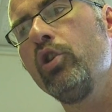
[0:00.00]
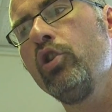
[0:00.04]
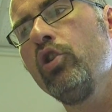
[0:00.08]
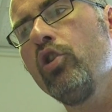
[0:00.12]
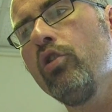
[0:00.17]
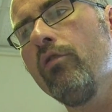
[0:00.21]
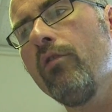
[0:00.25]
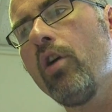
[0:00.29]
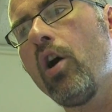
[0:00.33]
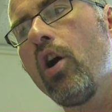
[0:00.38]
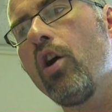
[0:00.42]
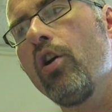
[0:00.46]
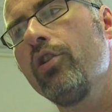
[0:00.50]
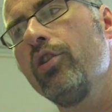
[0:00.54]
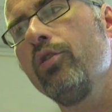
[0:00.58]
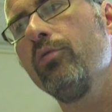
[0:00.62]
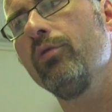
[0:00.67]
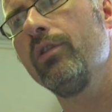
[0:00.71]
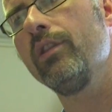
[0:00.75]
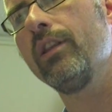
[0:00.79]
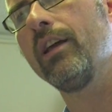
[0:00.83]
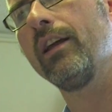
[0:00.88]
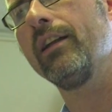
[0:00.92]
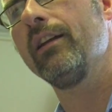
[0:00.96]
But you're
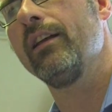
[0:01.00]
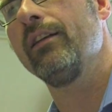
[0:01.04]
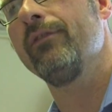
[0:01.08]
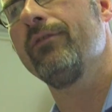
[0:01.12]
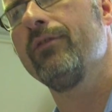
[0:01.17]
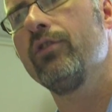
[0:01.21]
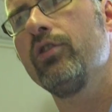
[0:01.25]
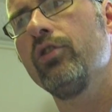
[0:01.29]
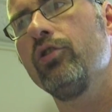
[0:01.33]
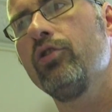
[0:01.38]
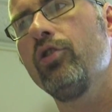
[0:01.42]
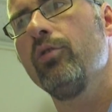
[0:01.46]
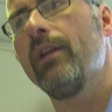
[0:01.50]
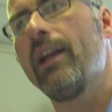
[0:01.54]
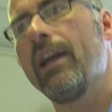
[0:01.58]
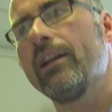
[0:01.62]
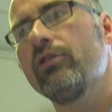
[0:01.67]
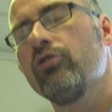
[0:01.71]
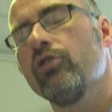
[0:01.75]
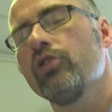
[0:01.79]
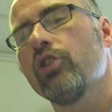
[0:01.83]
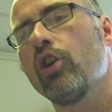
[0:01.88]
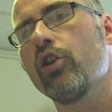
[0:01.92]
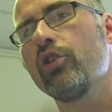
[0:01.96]
arguing that if two
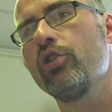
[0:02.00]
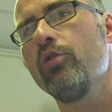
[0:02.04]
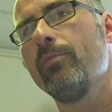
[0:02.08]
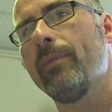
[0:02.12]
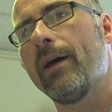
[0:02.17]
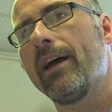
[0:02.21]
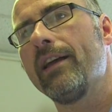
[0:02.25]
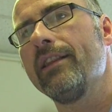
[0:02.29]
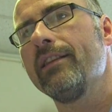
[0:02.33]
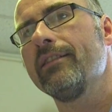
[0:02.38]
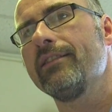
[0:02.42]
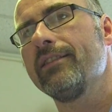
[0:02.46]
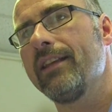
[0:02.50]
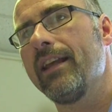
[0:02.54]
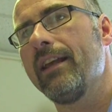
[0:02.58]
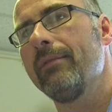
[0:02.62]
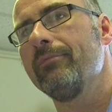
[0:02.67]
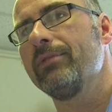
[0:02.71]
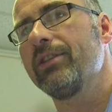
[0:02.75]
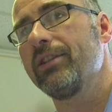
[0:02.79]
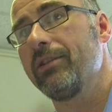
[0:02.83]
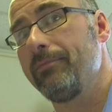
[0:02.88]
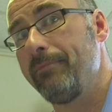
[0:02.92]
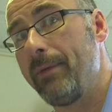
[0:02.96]
electrons occupy the
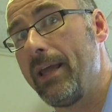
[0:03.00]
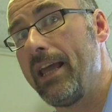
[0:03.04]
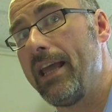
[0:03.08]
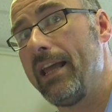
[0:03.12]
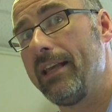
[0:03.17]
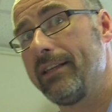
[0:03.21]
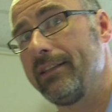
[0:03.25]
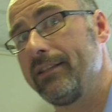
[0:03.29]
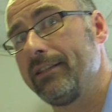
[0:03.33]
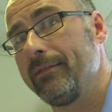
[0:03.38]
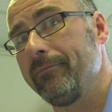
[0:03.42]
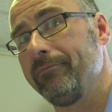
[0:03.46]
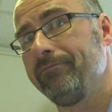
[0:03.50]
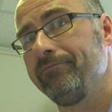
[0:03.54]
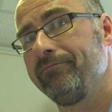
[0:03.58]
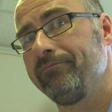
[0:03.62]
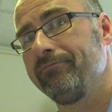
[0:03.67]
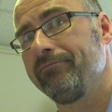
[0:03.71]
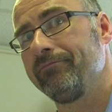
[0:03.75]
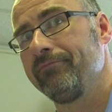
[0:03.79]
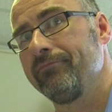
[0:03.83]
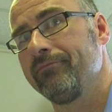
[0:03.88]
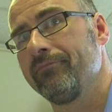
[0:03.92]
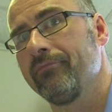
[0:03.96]
same space, not the same
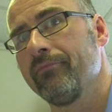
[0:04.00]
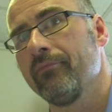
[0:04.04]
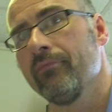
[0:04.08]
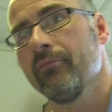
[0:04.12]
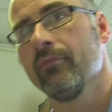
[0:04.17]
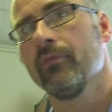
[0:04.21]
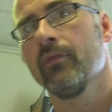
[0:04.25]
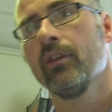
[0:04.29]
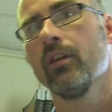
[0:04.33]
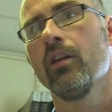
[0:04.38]
space.